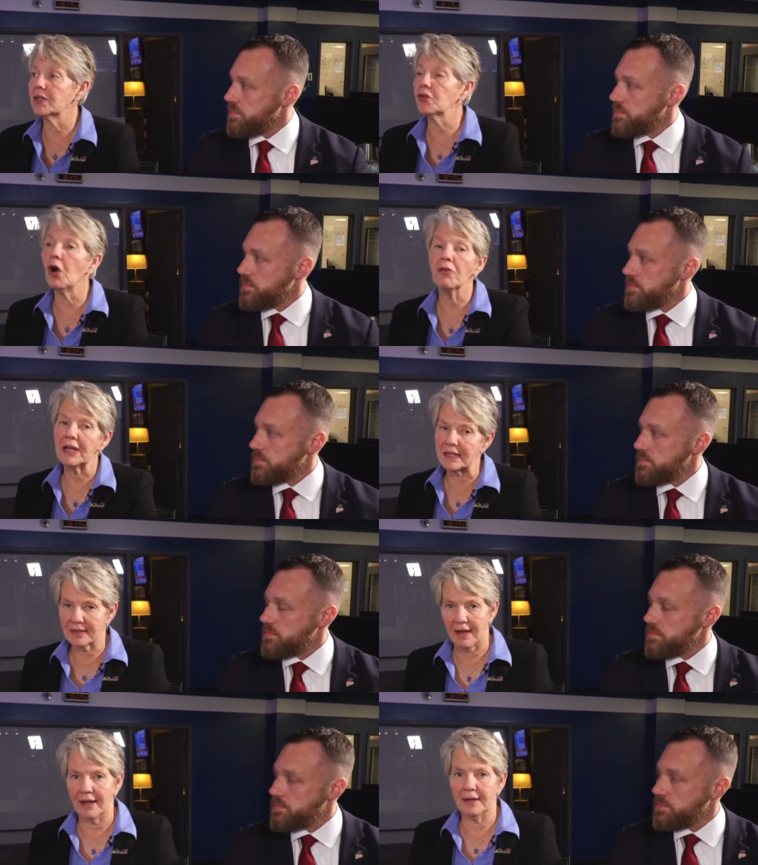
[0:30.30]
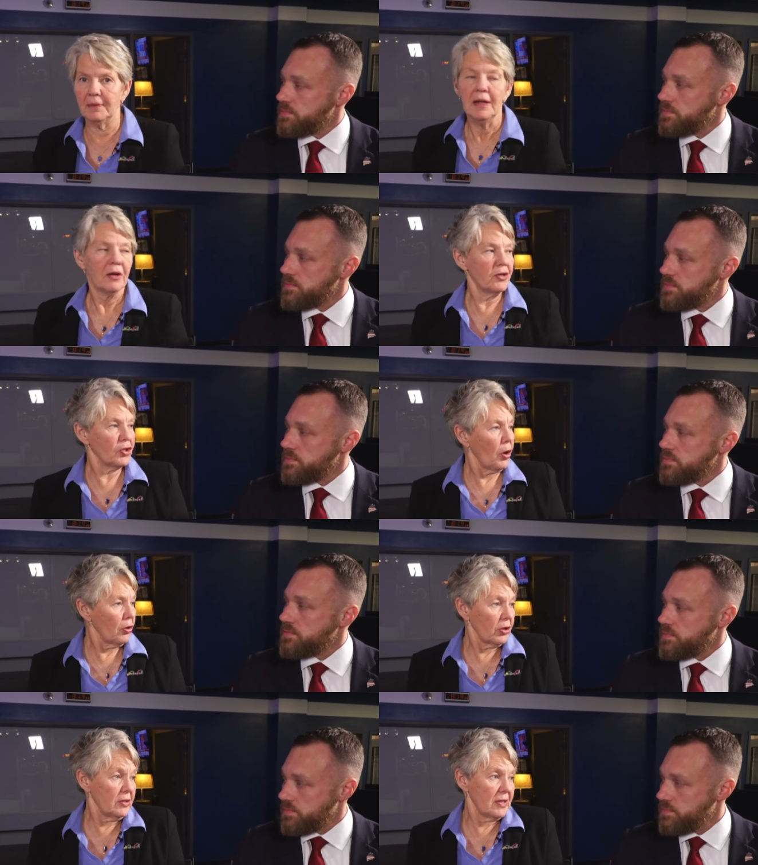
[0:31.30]
Speaker 1: is already decided because there aren't
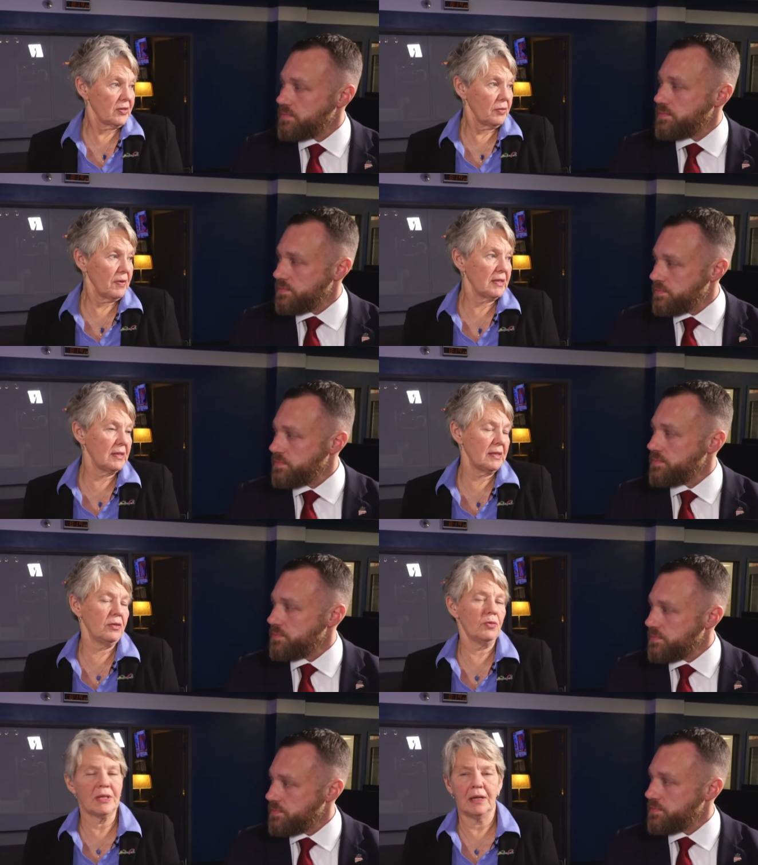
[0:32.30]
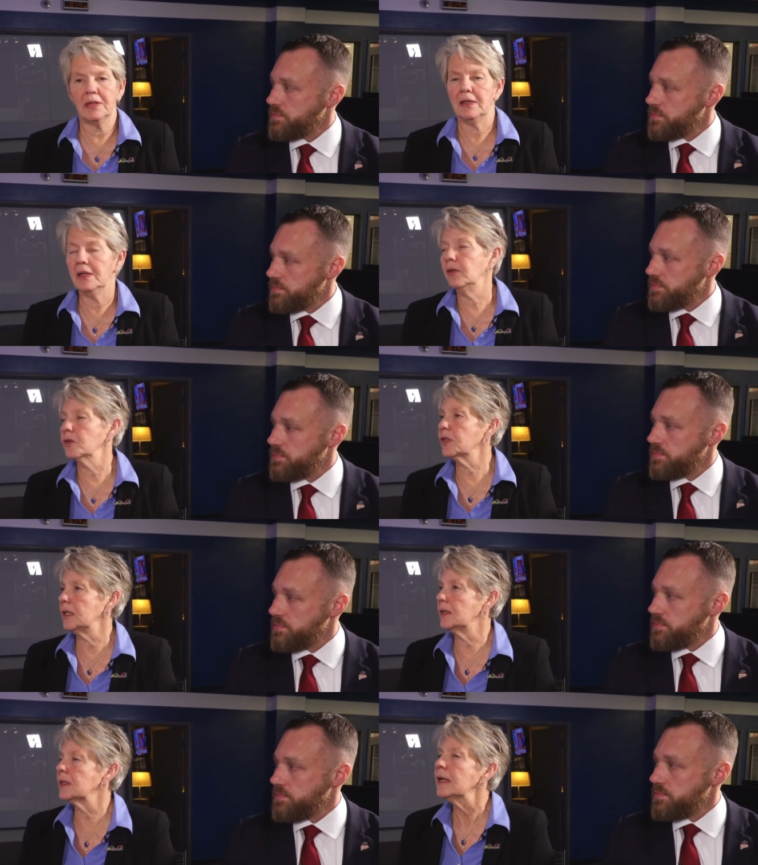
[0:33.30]
contested races in those in, in those
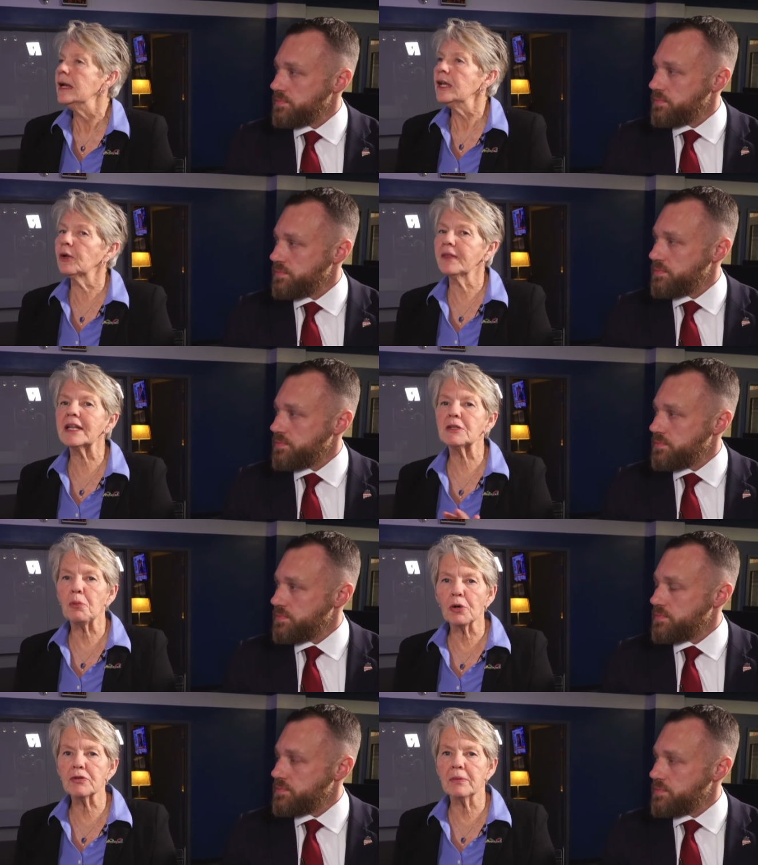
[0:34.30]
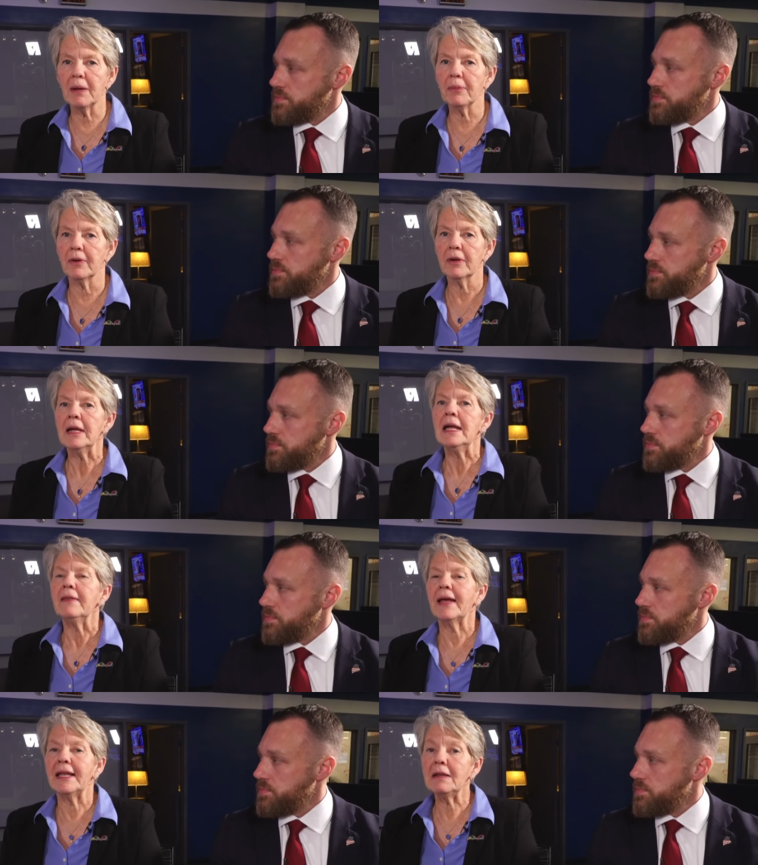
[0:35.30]
seats. You know, I think it's important to remember
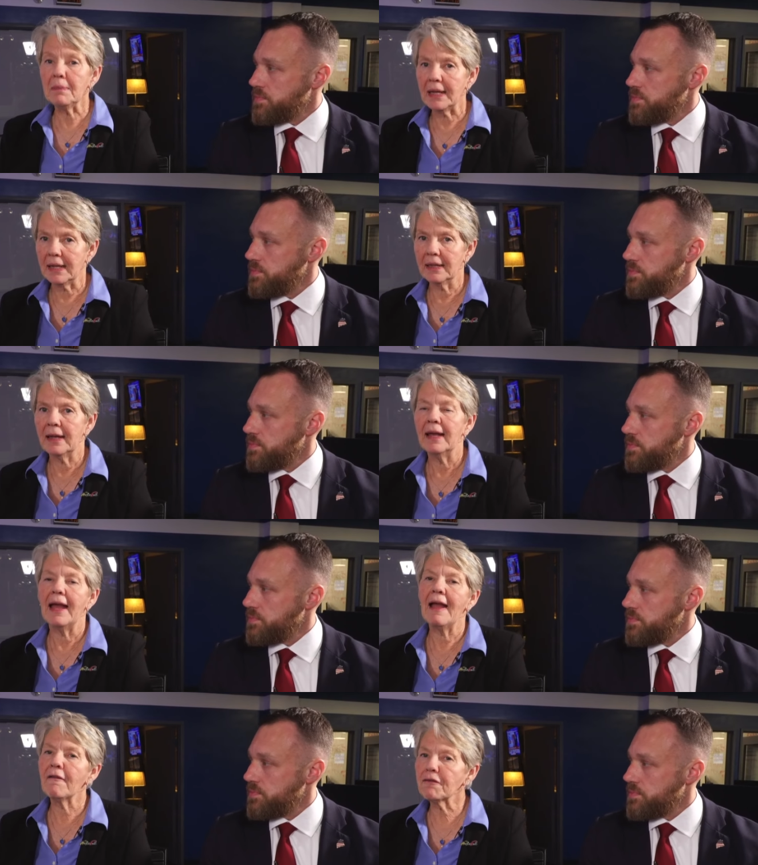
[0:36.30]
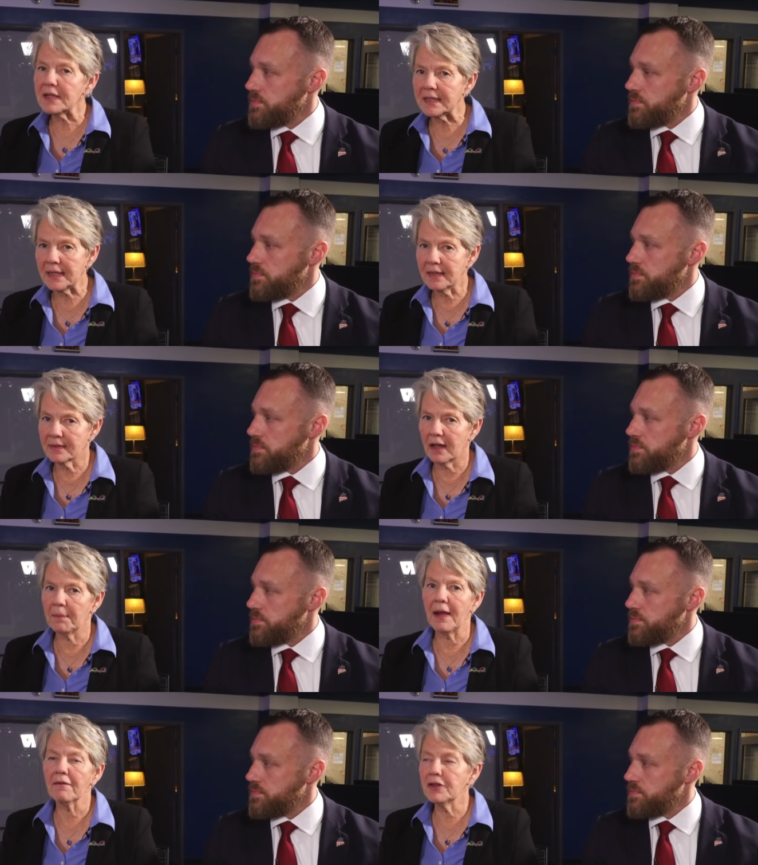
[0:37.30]
that in Maine, every seat is up
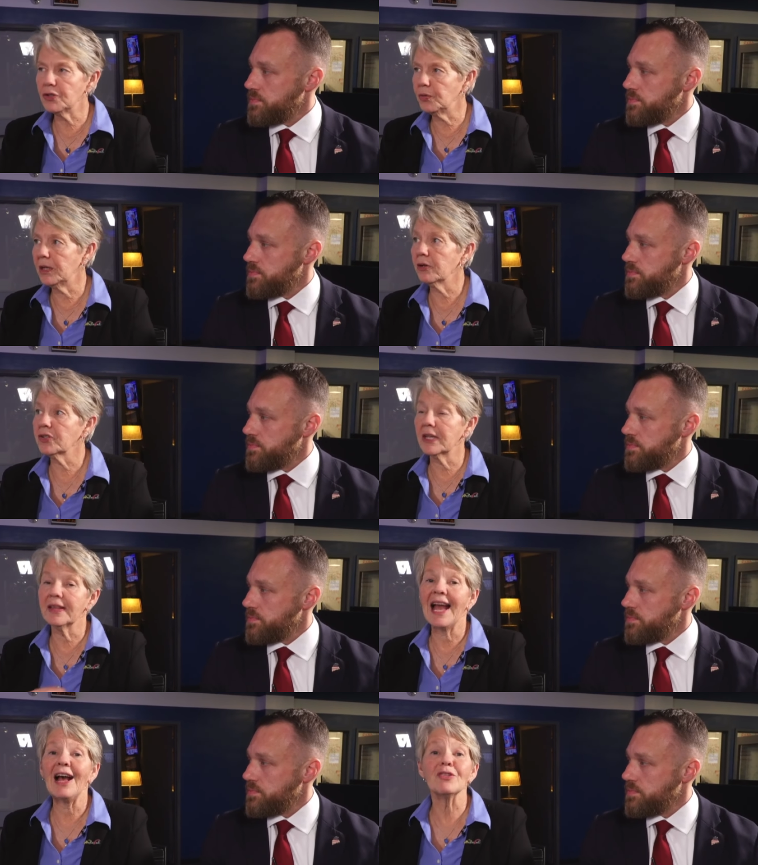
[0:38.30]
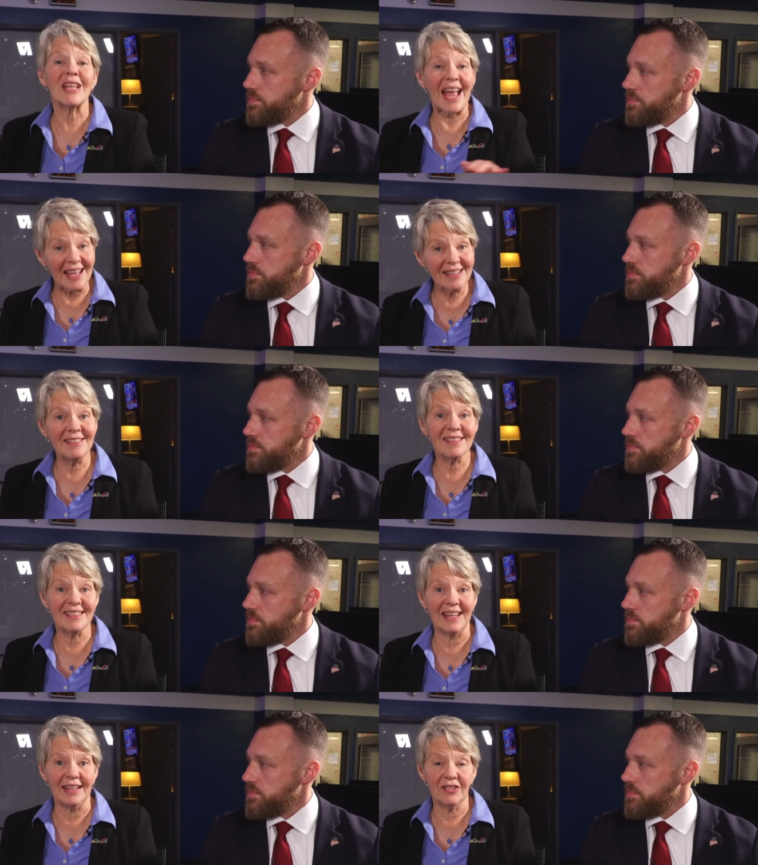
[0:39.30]
every two years in the House and in the
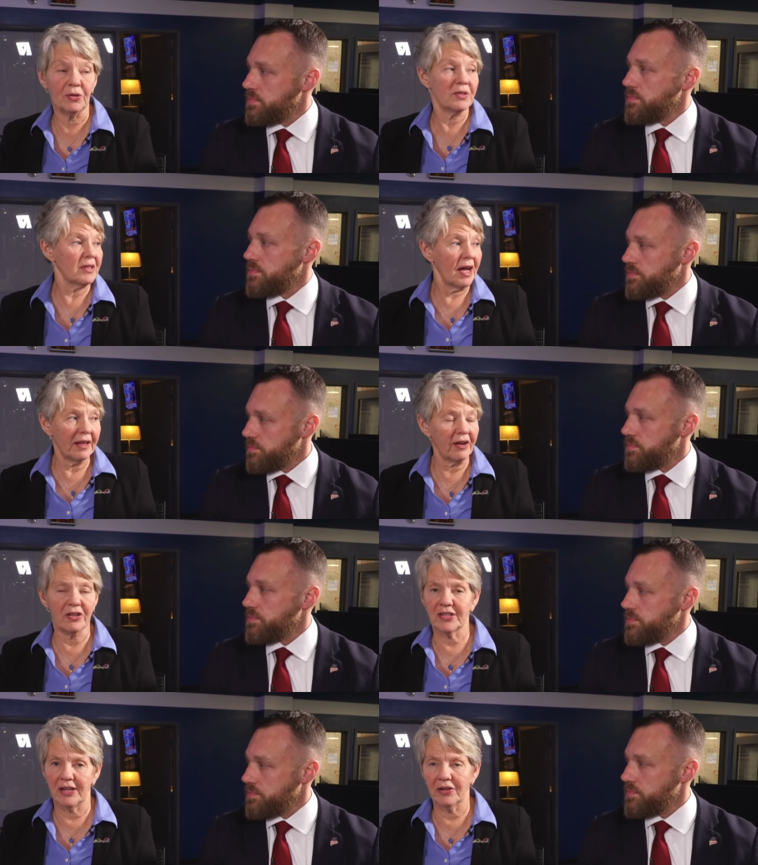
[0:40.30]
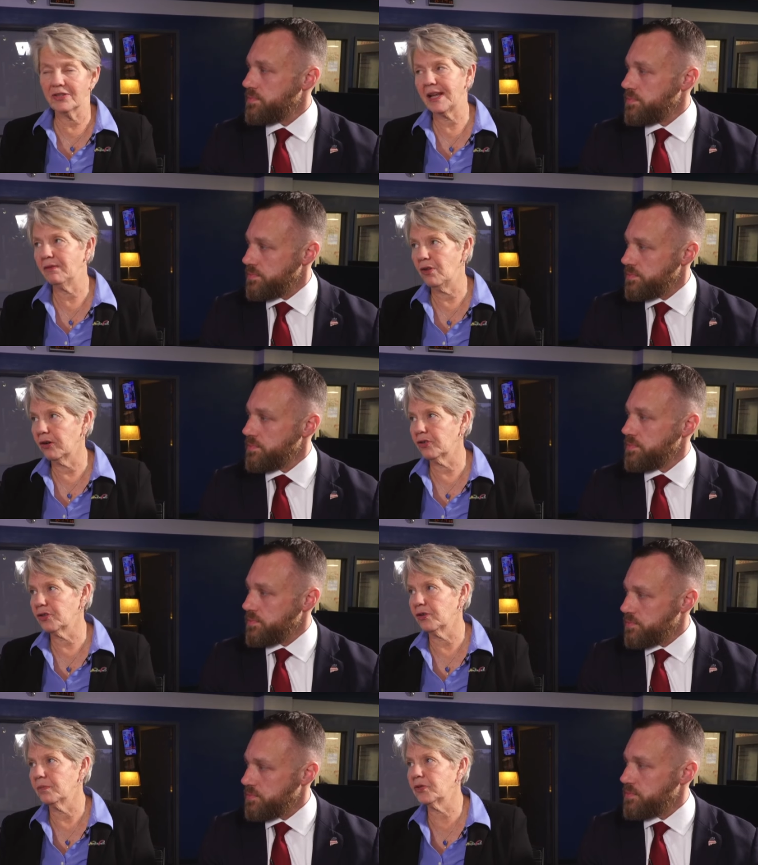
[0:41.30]
Senate. So it's not like our senators have longer
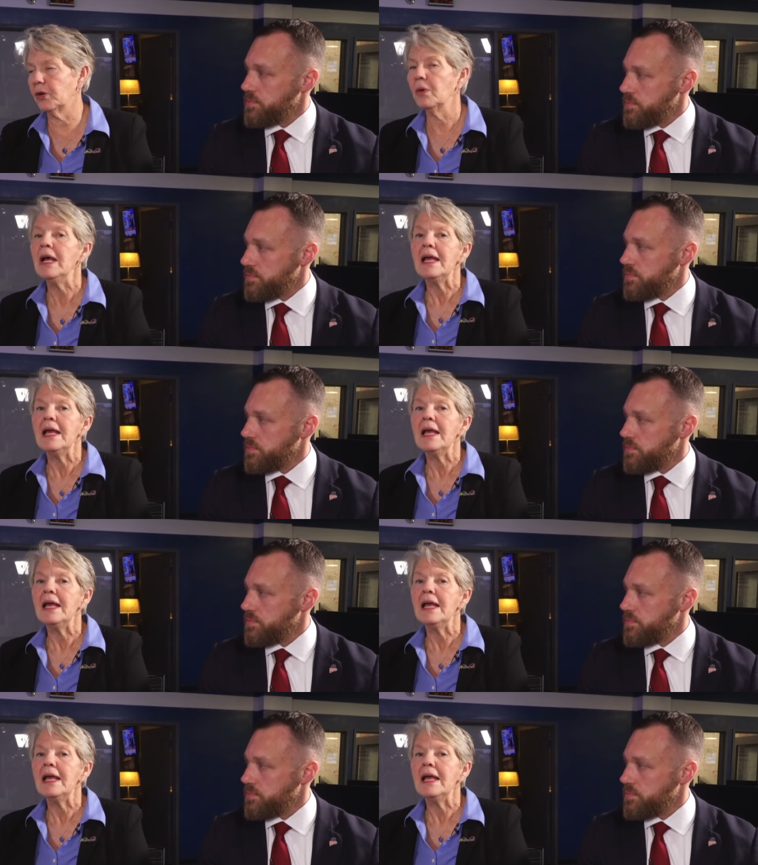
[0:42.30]
terms. So